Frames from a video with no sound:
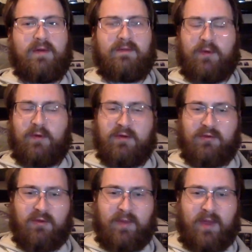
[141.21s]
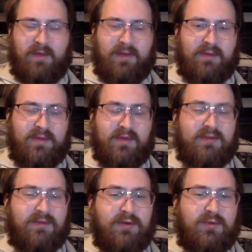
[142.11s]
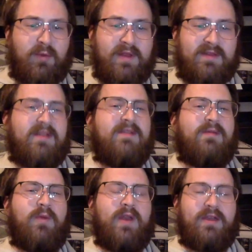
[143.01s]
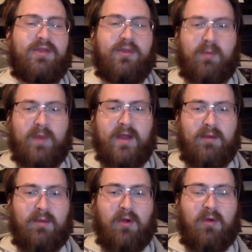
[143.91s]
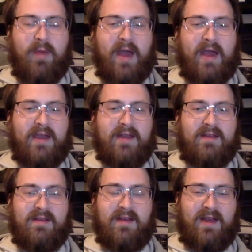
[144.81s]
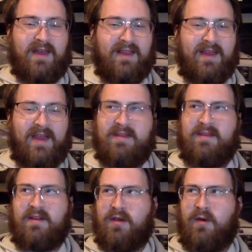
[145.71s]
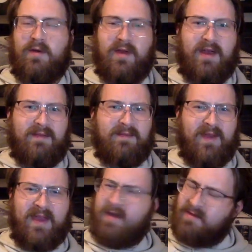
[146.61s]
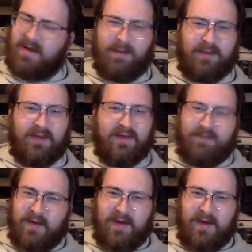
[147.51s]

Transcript: And for Christopher Bell, this was his first win since winning 3 in a row back at Atlanta, Coda, and Vegas, I believe.